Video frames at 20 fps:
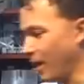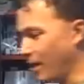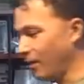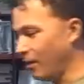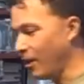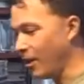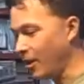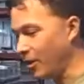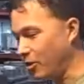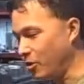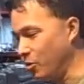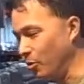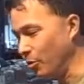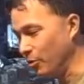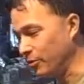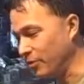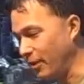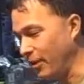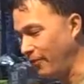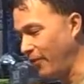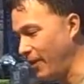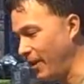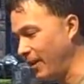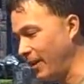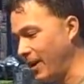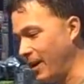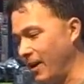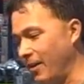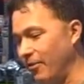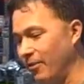they got a lot of cool stuff
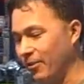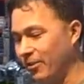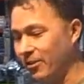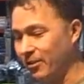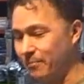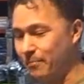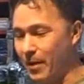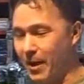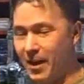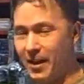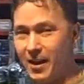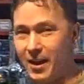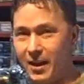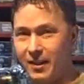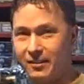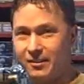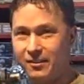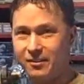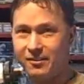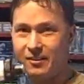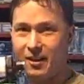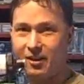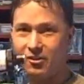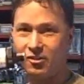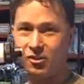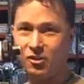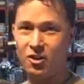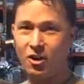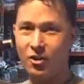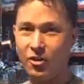hanging out, and this is badass. This is
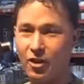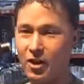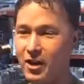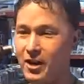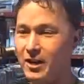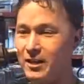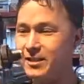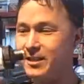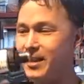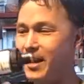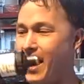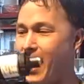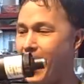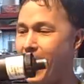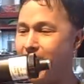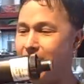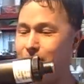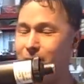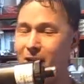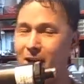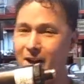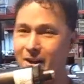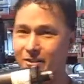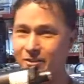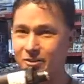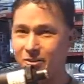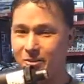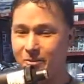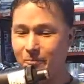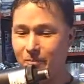actually called the Hudson
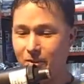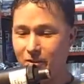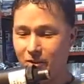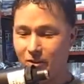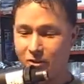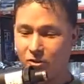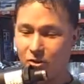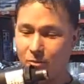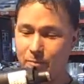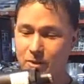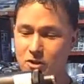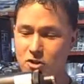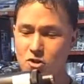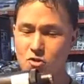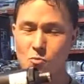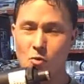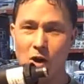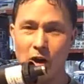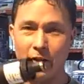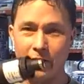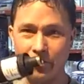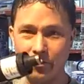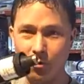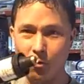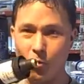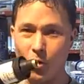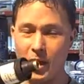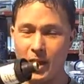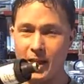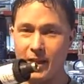Atomizer. So, I mean, you want
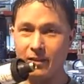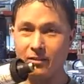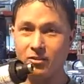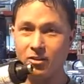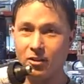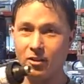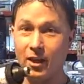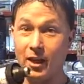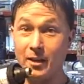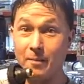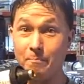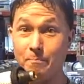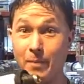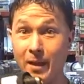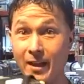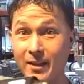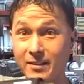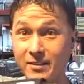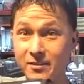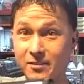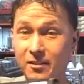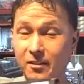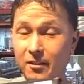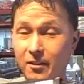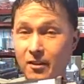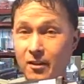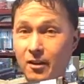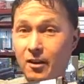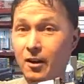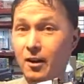the way to, like, best
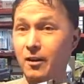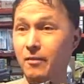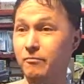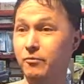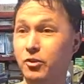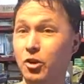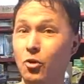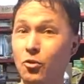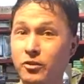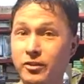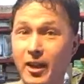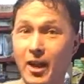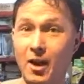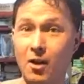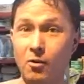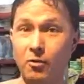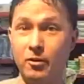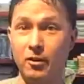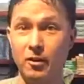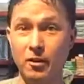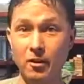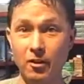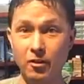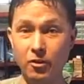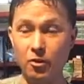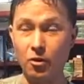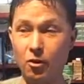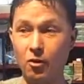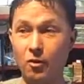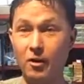dose out
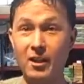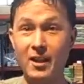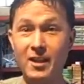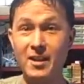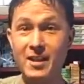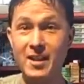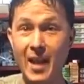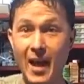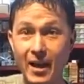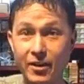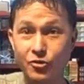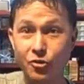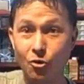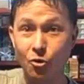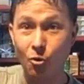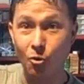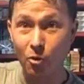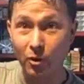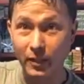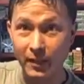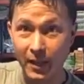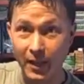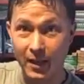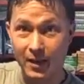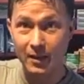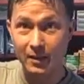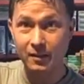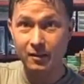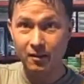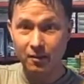your natural
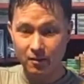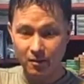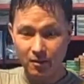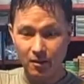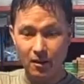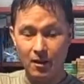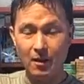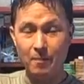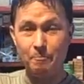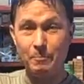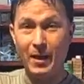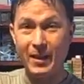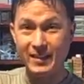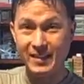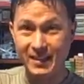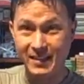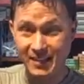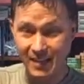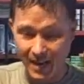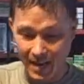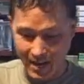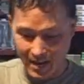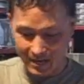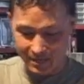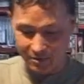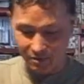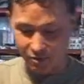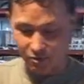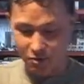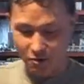organic
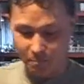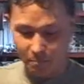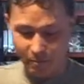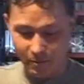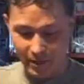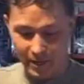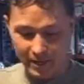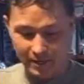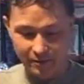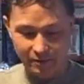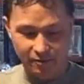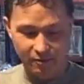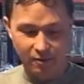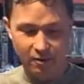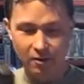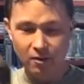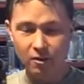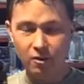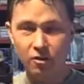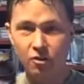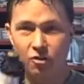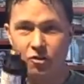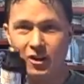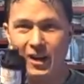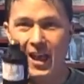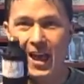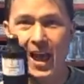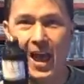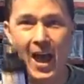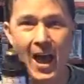pesticides on your plants, you're going to